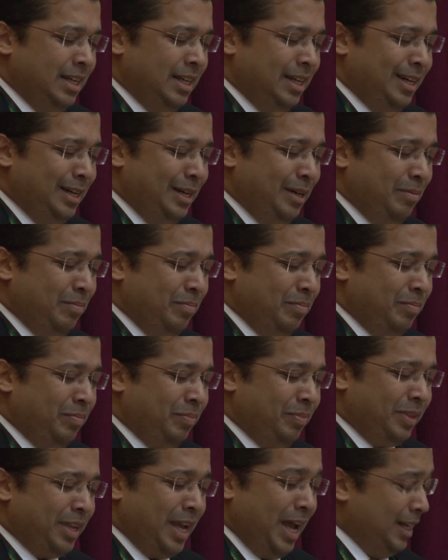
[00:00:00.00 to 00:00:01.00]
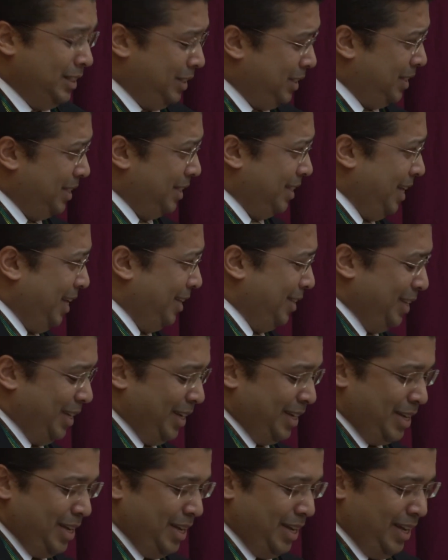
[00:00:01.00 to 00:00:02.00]
As I
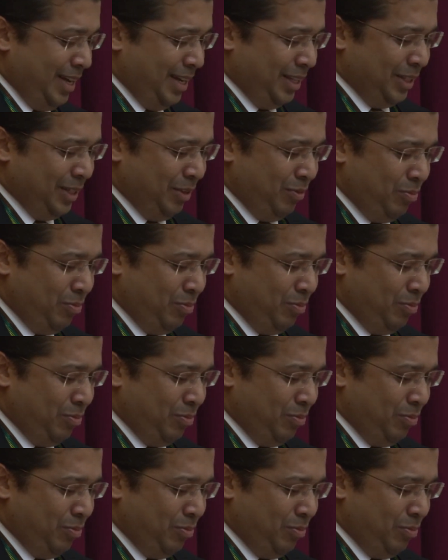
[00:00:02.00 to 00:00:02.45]
think the